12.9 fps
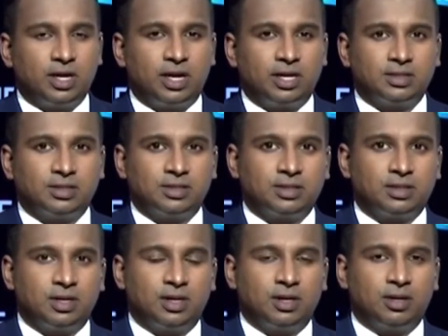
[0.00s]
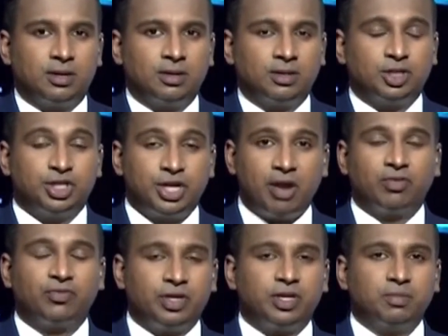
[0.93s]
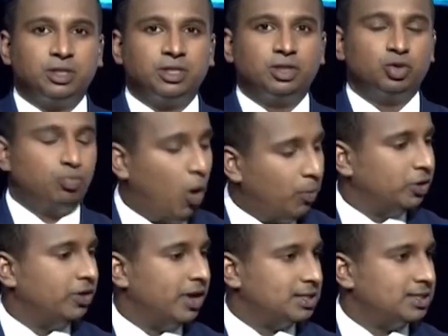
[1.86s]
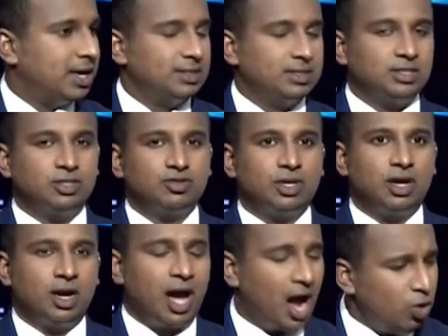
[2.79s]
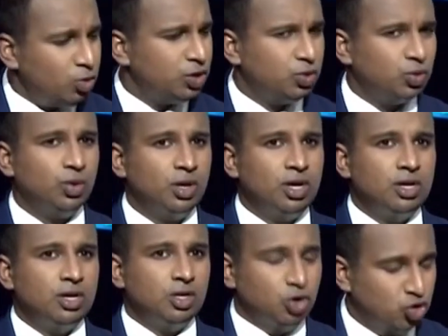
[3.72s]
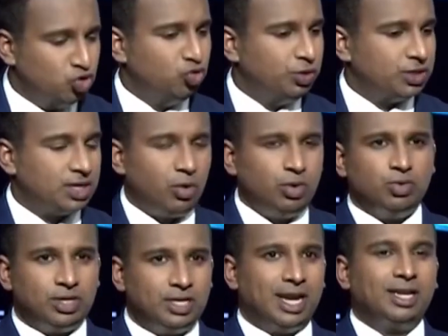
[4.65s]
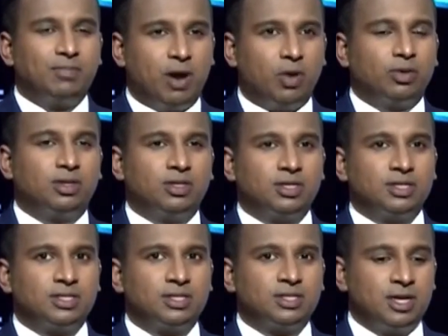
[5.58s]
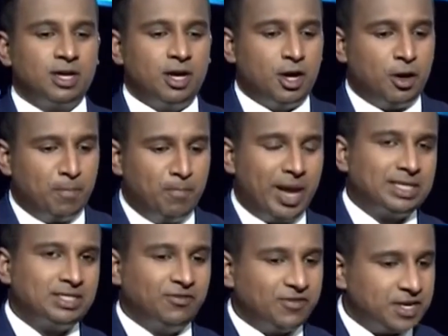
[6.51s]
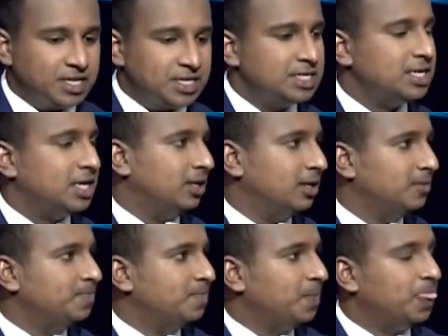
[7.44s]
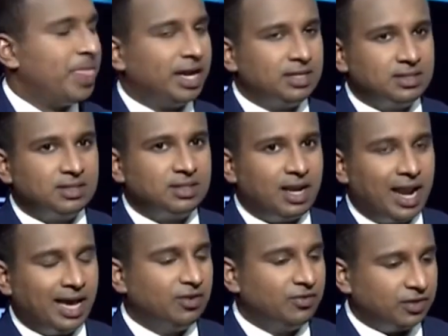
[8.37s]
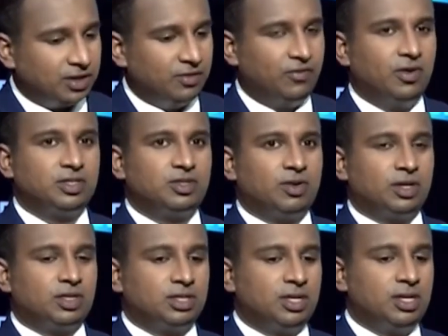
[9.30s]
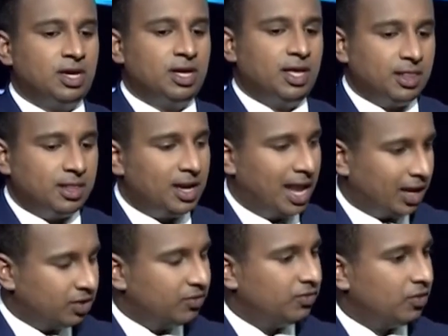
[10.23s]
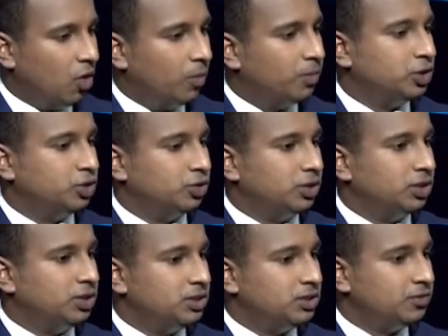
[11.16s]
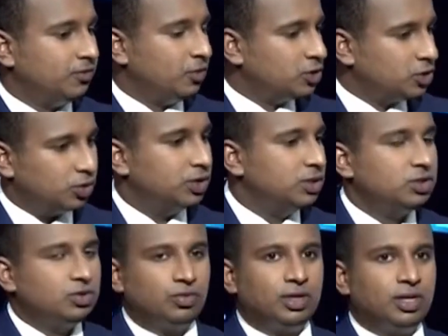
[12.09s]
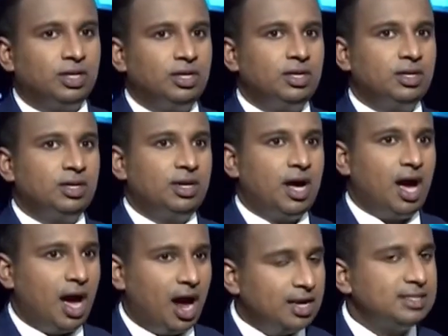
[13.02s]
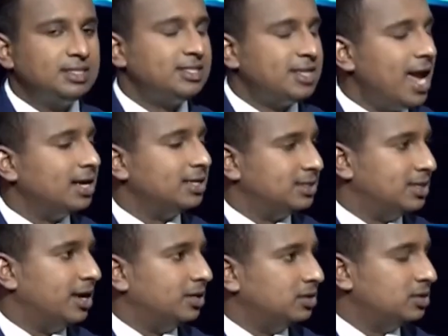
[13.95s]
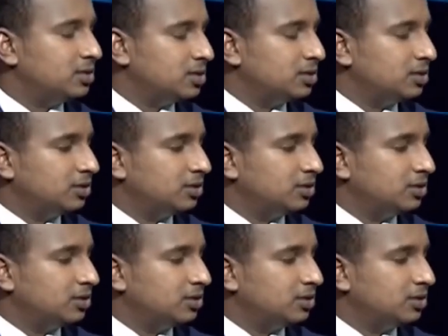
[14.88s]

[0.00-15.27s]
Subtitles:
as the chair of the Committee to Popularize Science in Sri Lanka. How do you do this? How do you get about this massive hurdle that is the lack of infrastructure, the lack of opportunities for students to really understand science?